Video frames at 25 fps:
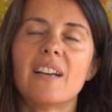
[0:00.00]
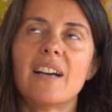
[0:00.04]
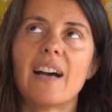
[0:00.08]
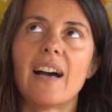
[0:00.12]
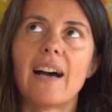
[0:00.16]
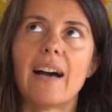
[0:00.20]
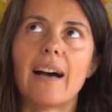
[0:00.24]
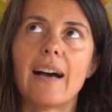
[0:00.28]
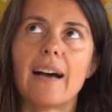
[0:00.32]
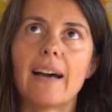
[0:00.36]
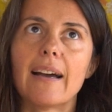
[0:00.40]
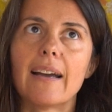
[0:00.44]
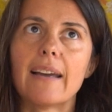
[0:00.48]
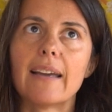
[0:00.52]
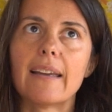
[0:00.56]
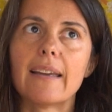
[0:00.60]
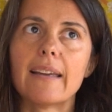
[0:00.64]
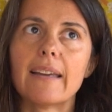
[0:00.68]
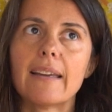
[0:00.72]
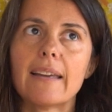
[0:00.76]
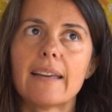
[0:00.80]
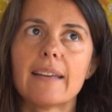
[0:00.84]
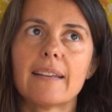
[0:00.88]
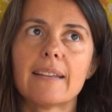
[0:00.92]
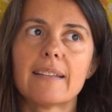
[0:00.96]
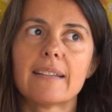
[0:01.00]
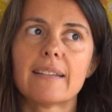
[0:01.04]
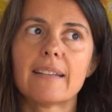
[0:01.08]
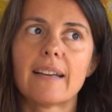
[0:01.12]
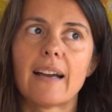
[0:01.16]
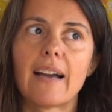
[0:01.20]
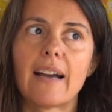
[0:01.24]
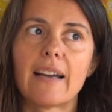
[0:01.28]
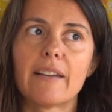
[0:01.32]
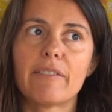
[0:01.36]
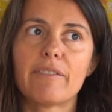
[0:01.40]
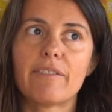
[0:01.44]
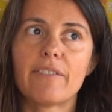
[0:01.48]

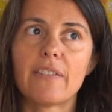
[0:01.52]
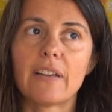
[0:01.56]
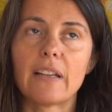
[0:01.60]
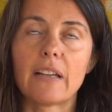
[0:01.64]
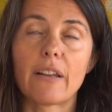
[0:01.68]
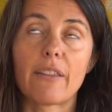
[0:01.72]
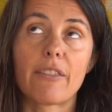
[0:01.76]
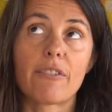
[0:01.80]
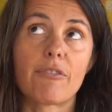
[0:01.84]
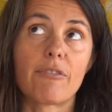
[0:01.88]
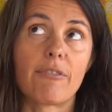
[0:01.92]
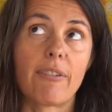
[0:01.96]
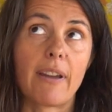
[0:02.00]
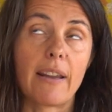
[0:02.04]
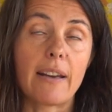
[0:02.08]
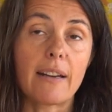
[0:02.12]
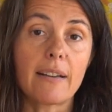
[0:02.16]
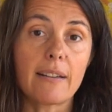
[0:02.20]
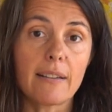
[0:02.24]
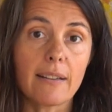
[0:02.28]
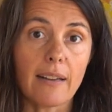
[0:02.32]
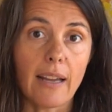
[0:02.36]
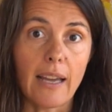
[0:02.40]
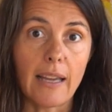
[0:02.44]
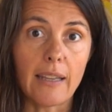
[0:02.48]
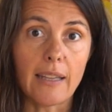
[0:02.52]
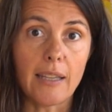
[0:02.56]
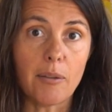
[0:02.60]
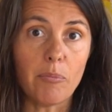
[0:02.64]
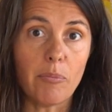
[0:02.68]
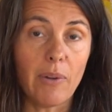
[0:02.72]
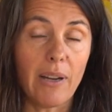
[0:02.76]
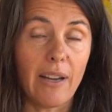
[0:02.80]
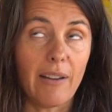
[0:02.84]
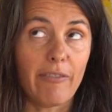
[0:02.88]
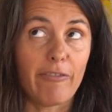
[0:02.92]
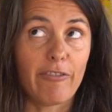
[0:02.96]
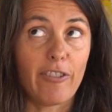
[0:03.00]
I feel threatened either
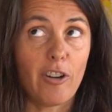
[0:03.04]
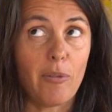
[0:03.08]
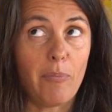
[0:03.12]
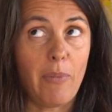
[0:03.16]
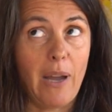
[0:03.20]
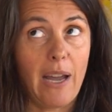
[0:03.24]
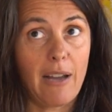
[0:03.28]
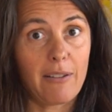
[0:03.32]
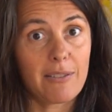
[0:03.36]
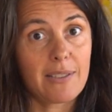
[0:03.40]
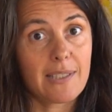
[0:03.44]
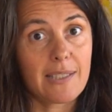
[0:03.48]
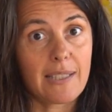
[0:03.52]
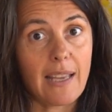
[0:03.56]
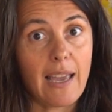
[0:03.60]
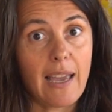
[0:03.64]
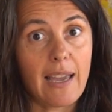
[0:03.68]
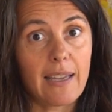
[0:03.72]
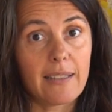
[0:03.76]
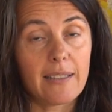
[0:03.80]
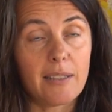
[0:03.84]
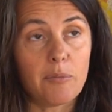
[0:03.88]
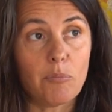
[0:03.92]
from outside,